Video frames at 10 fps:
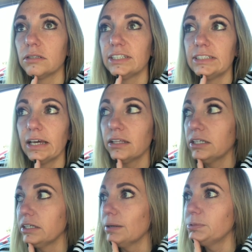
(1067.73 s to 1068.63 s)
the day
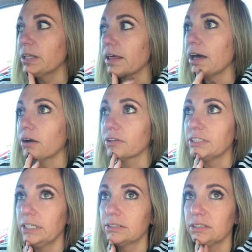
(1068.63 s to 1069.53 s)
leading up to that, or the
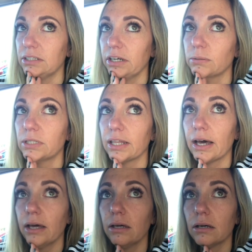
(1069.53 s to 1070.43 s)
days leading up to
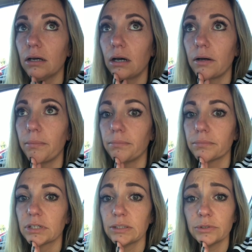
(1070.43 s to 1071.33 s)
that,
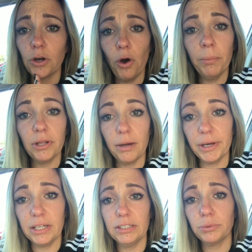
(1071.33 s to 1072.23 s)
because I wasn't home a lot,
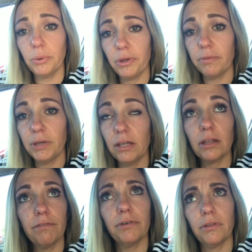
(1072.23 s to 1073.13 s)
my kids weren't with me,
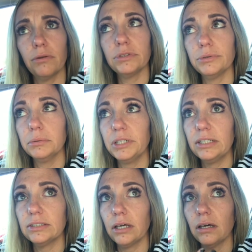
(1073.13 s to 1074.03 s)
like, for those 3
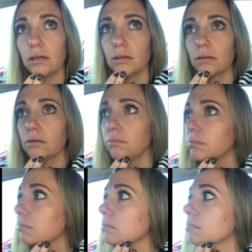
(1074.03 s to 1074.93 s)
weeks, like,
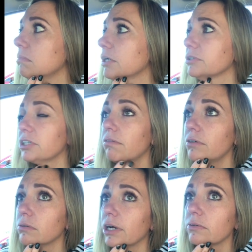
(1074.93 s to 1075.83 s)
they were
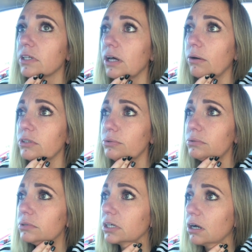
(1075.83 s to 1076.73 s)
shuffled around a lot, which
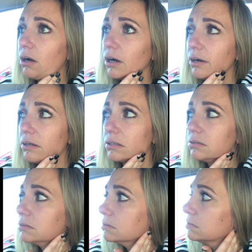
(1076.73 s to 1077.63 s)
was really hard.
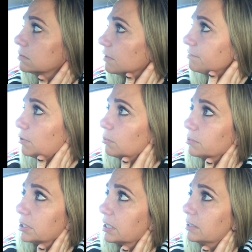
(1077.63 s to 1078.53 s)
I felt
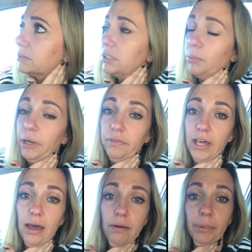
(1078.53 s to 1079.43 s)
really guilty about
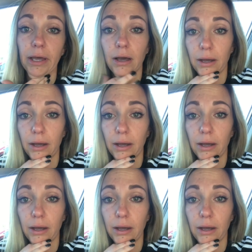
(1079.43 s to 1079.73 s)
that, but,